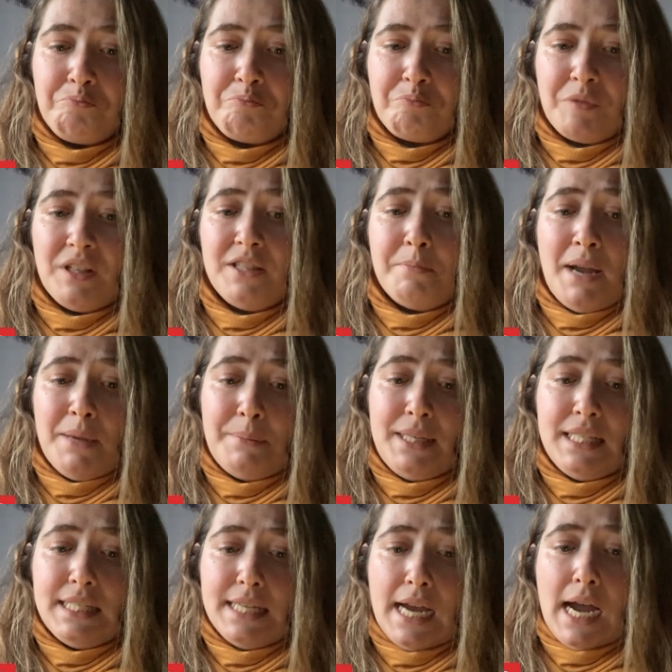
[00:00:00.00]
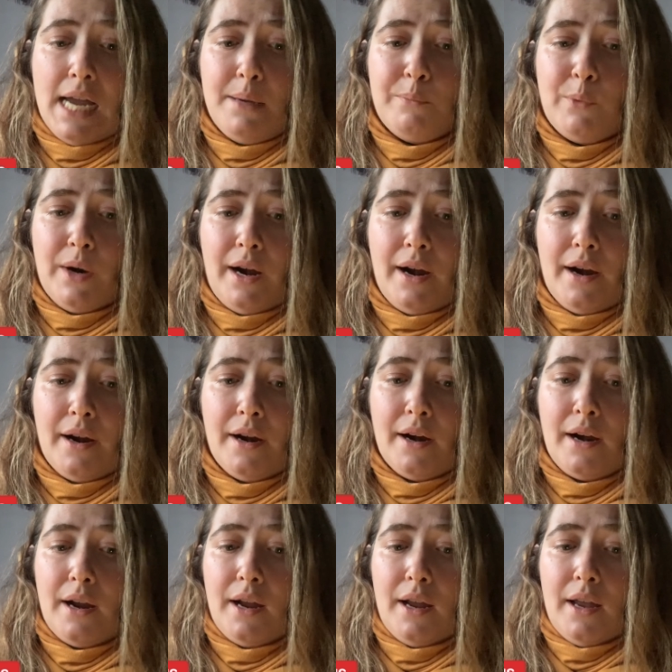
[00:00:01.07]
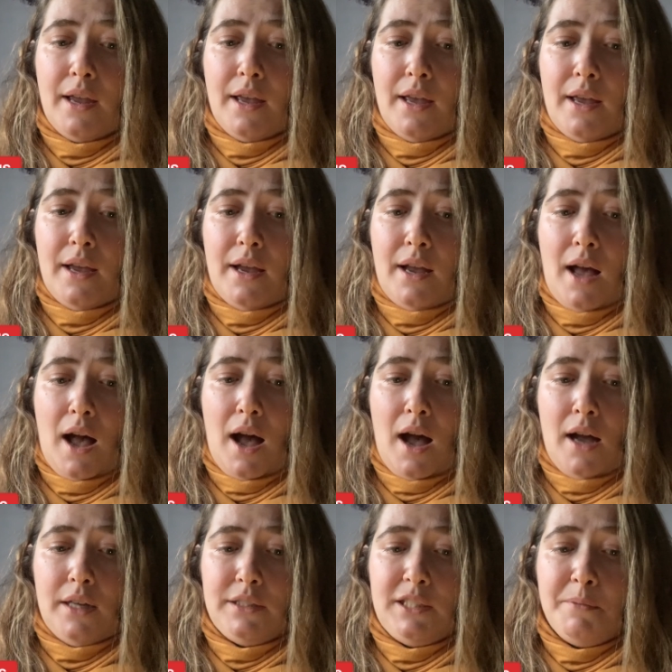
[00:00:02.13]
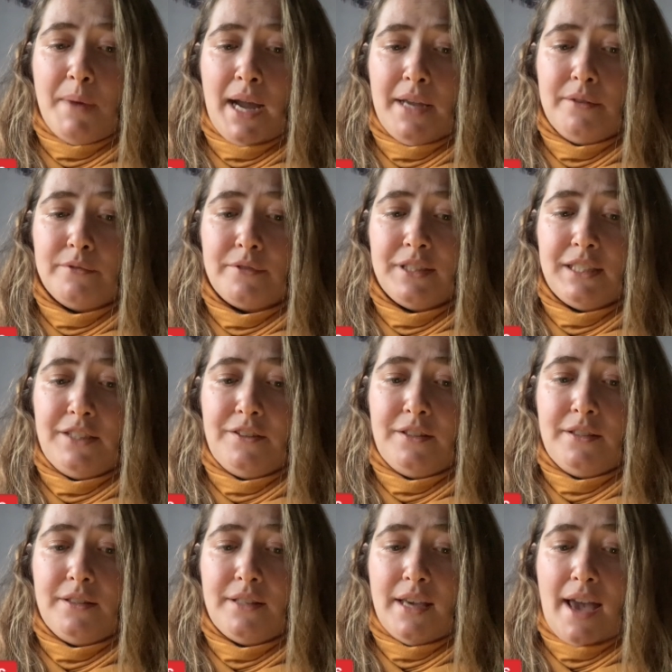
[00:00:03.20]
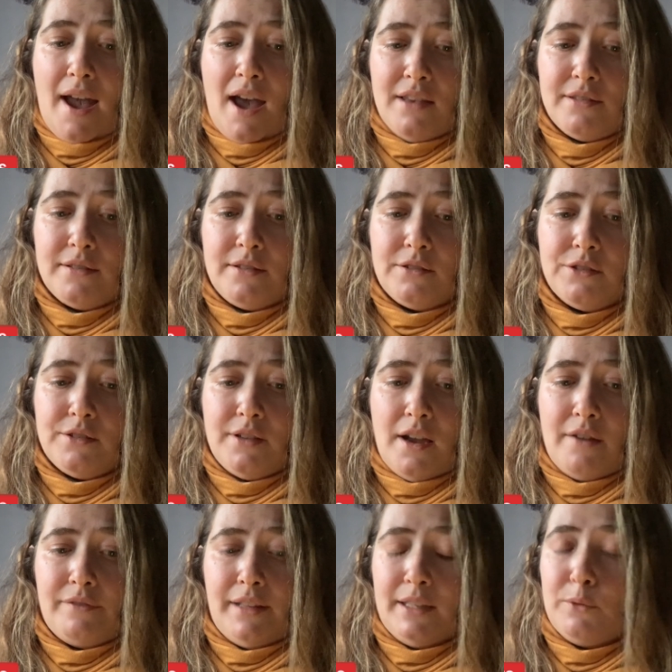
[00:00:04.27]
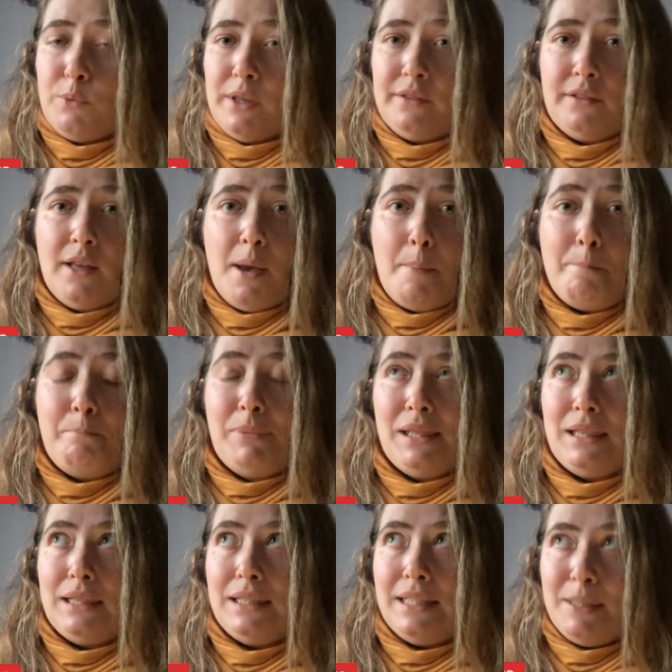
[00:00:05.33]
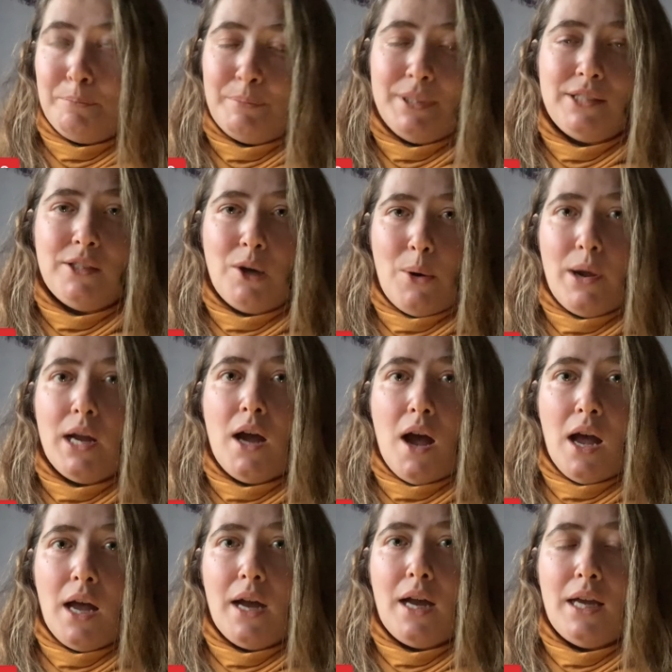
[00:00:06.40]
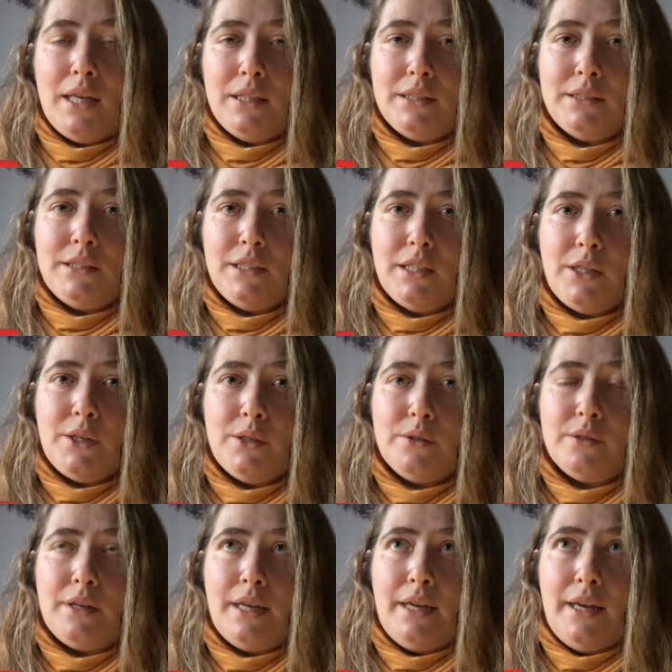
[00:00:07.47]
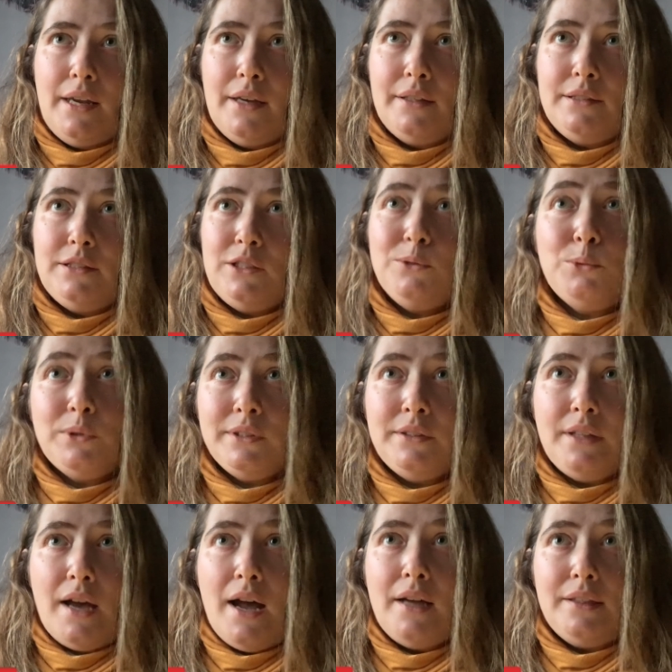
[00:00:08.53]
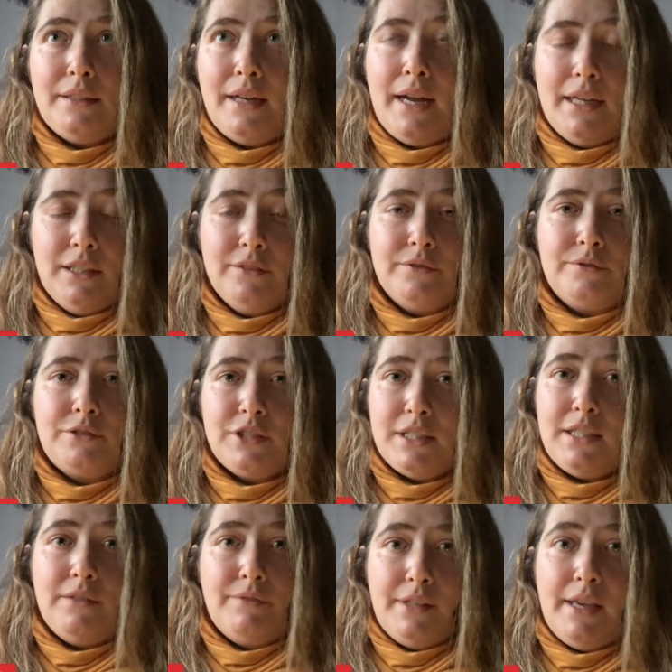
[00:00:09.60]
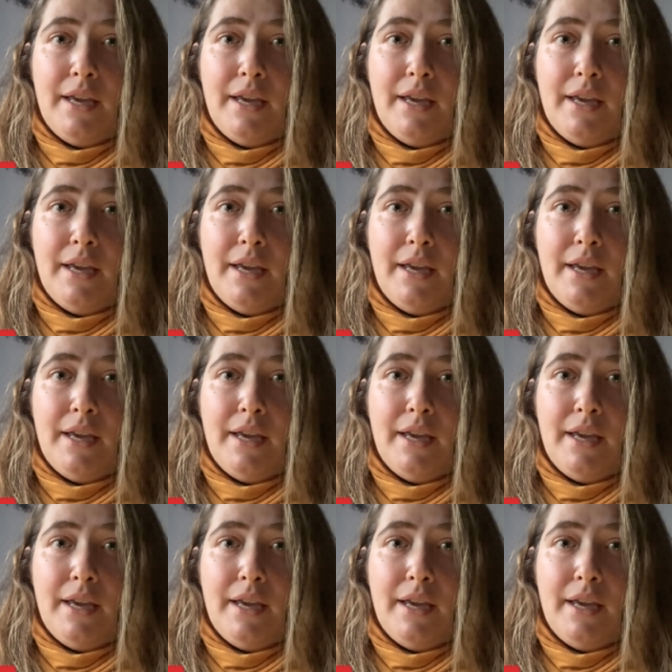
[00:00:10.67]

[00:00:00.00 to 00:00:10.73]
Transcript: this might be a time where you might really ask yourself, like, what the bleep is going on, you know, and you will not kind of receive the